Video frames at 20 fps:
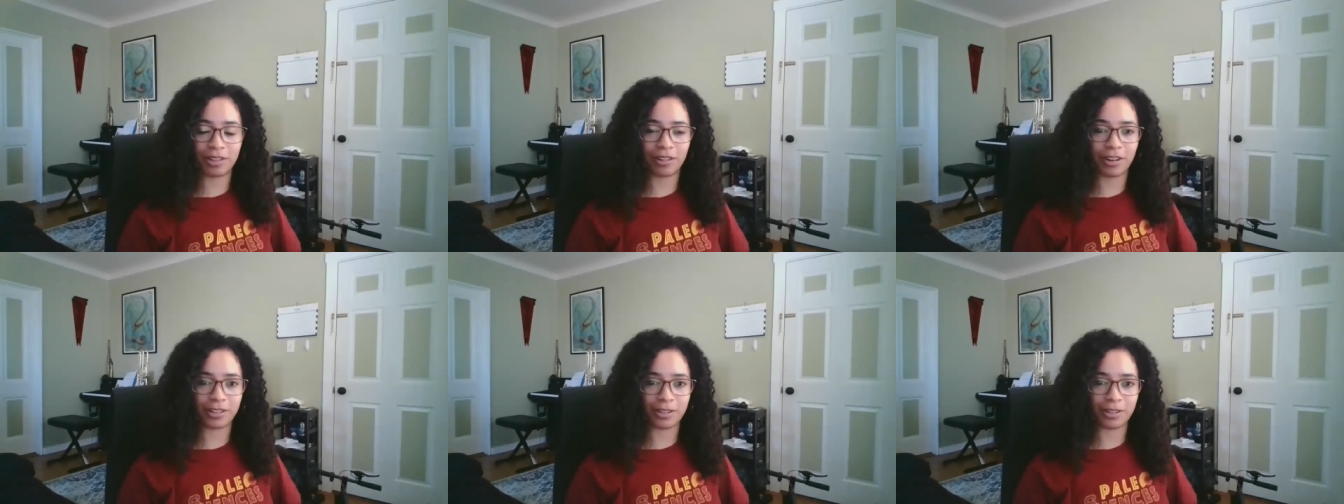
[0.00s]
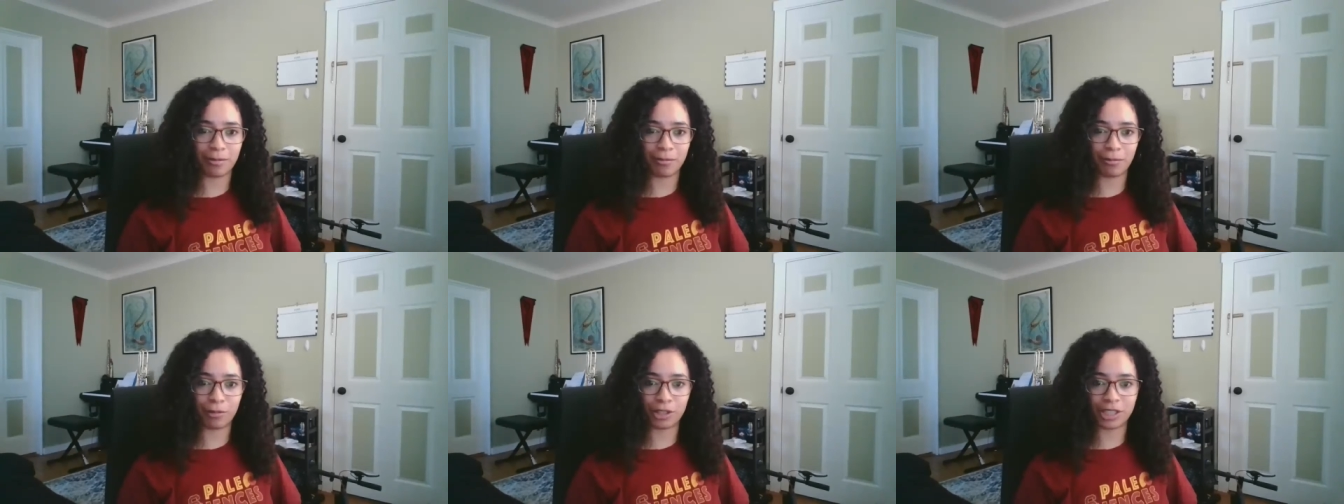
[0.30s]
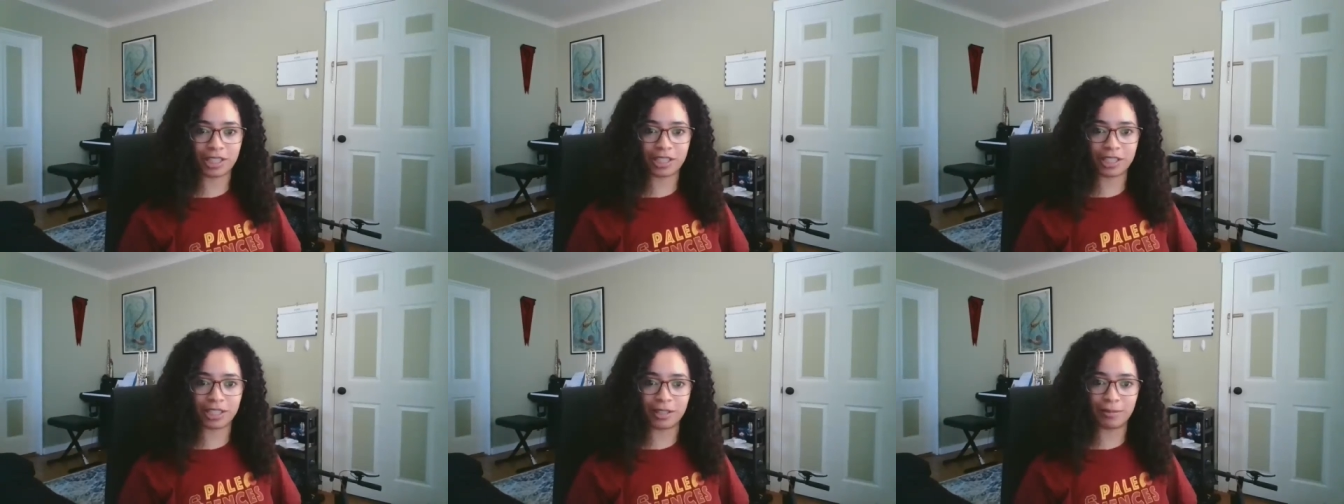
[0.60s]
There are some
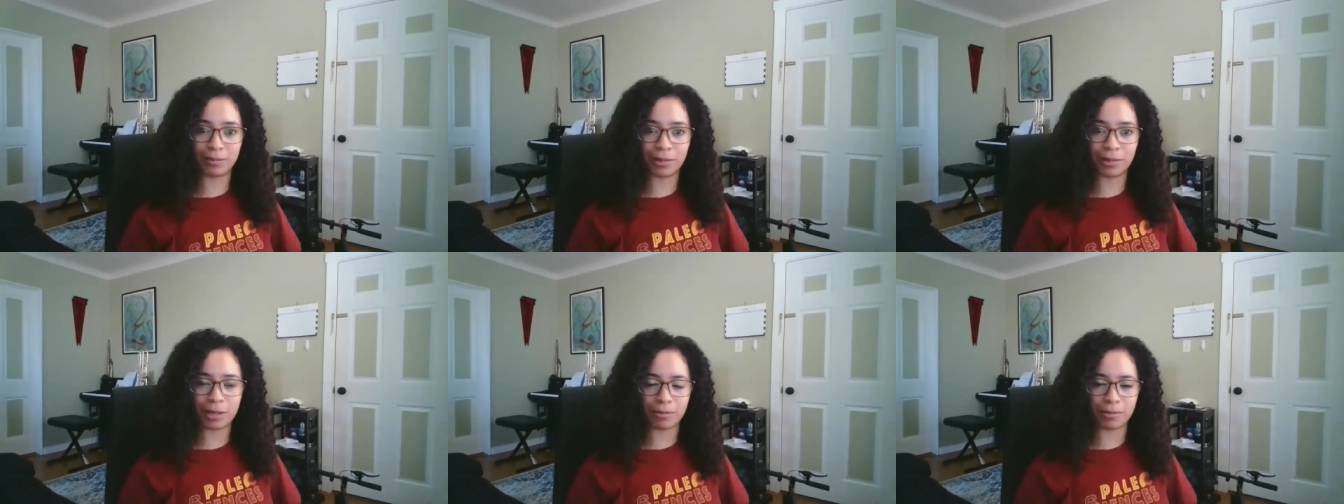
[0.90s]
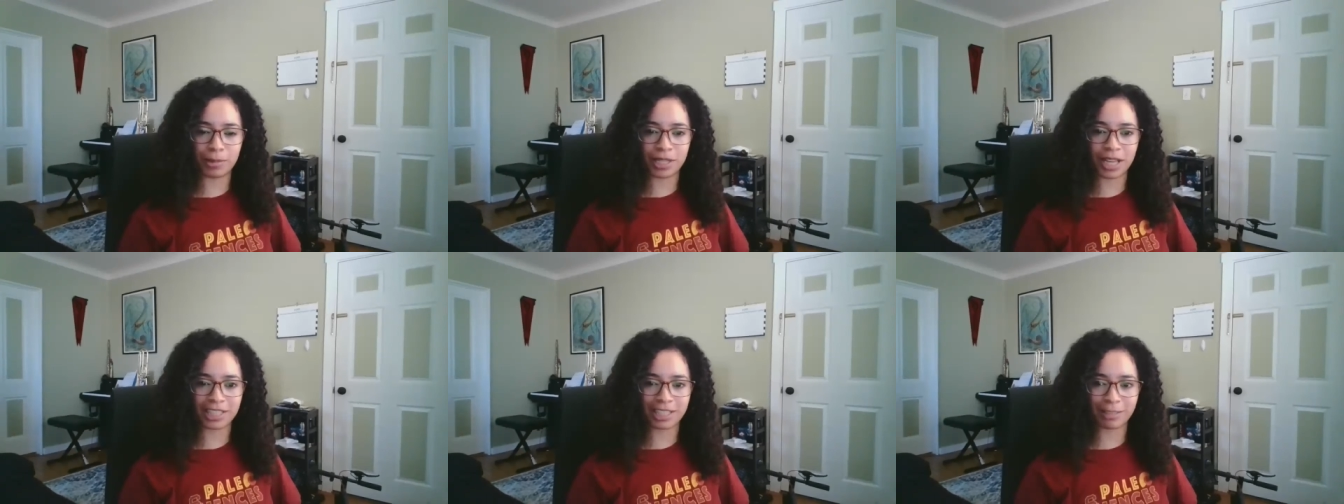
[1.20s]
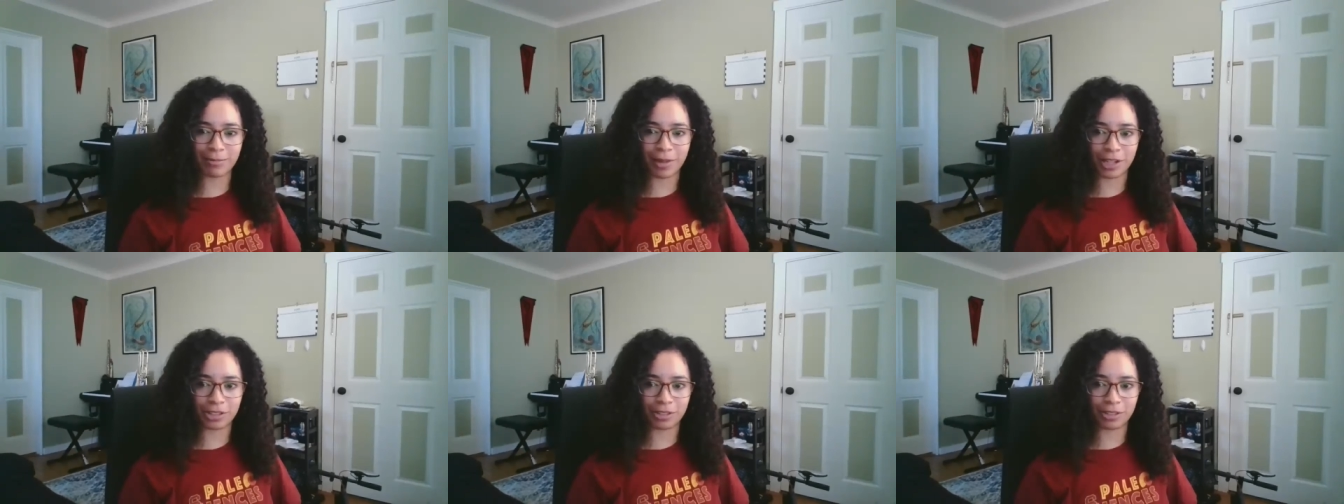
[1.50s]
really good PBS
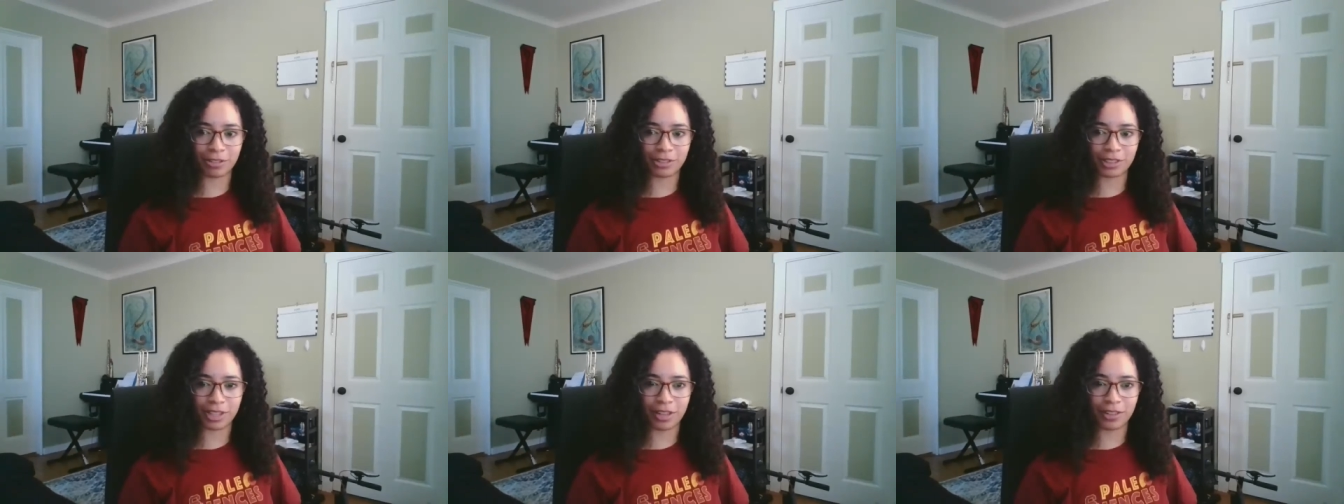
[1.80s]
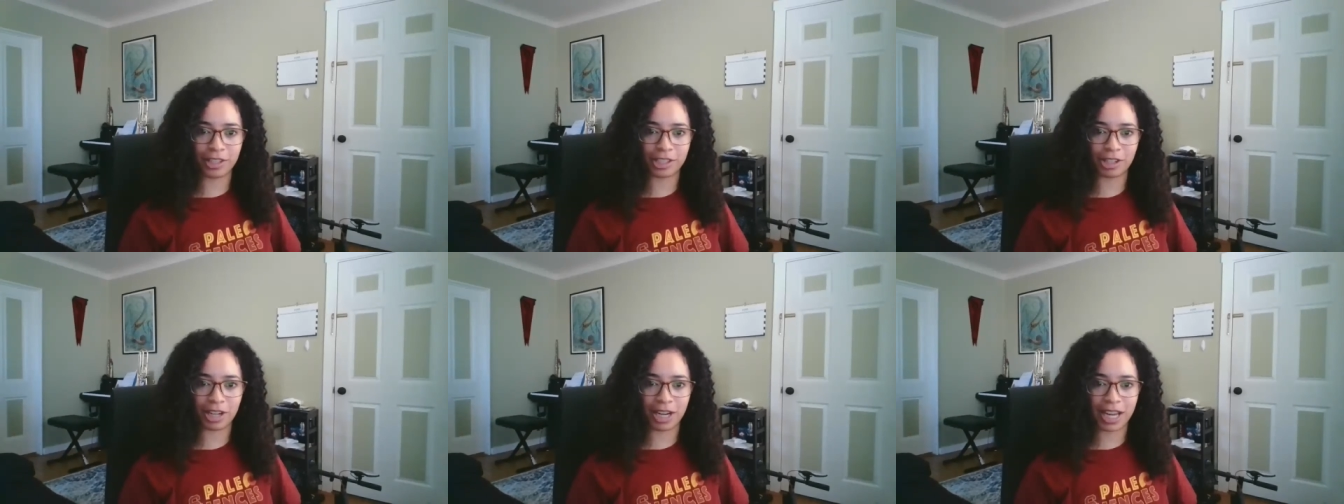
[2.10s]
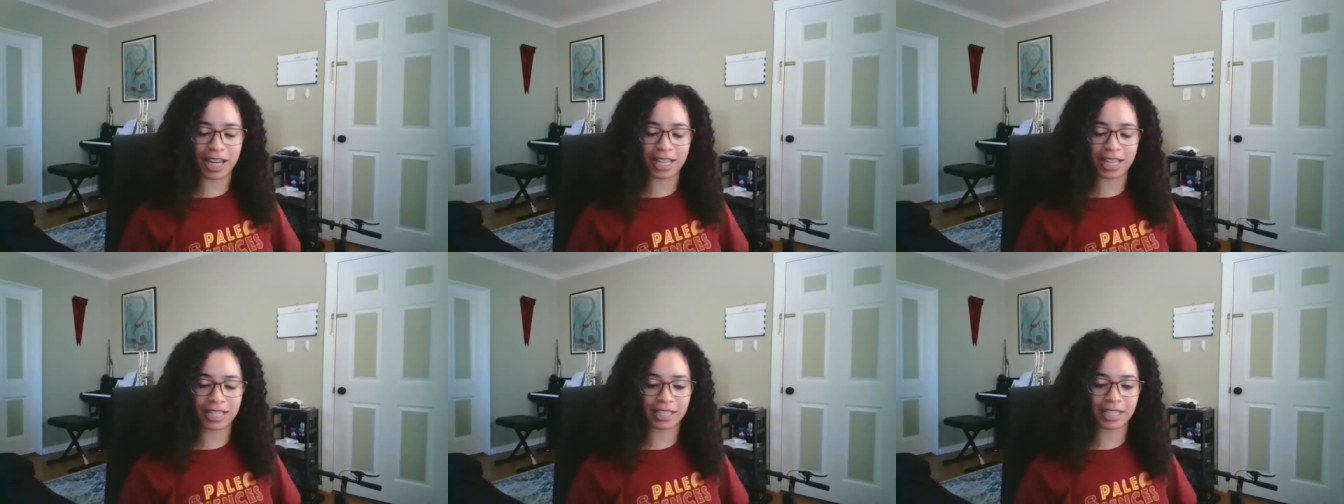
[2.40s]
specials on the
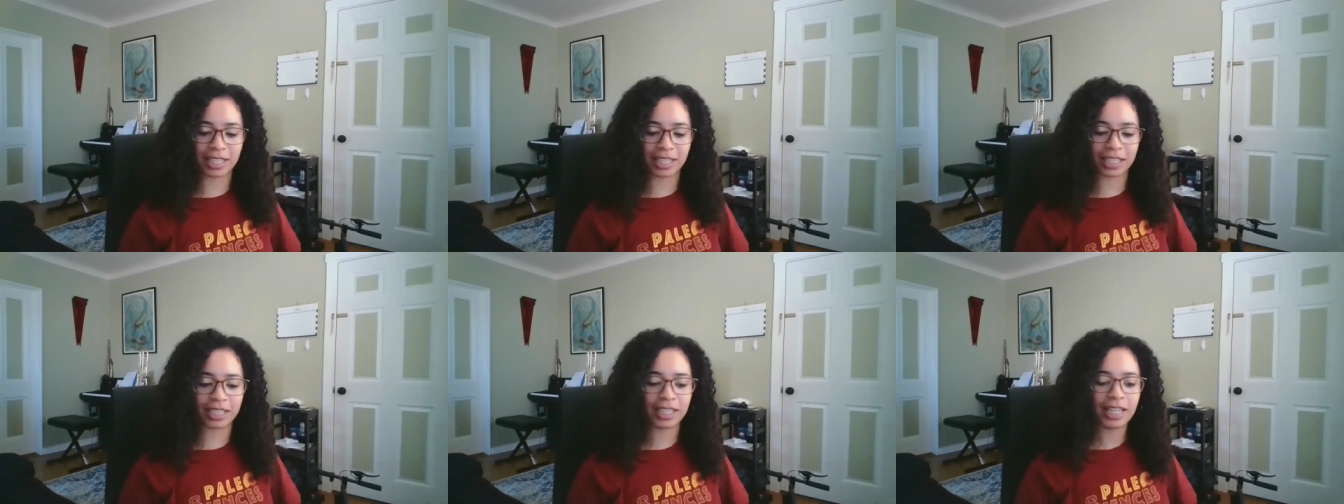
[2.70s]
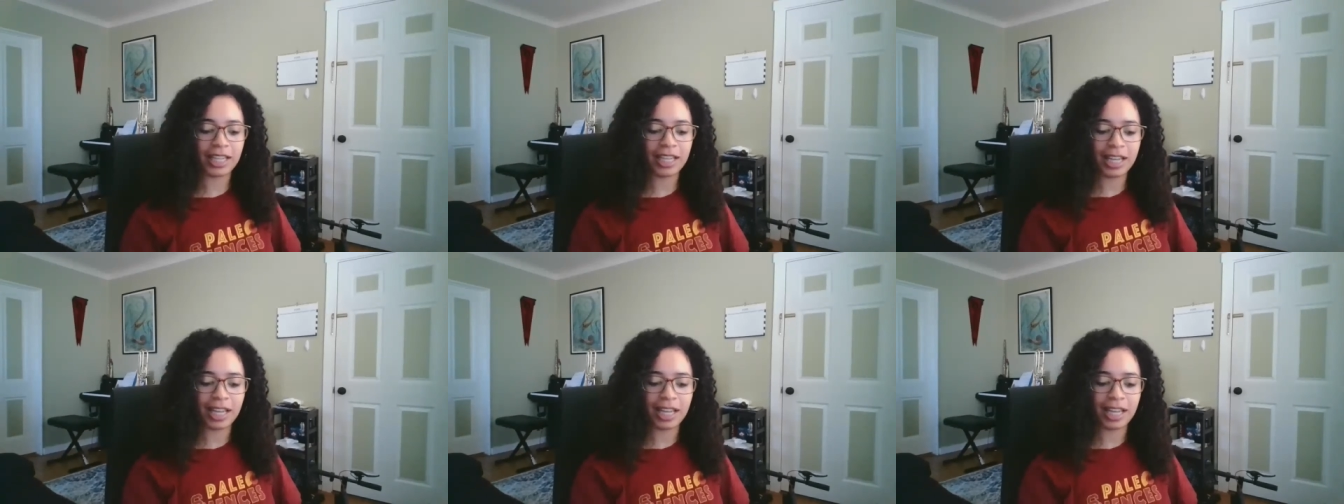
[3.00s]
Triassic.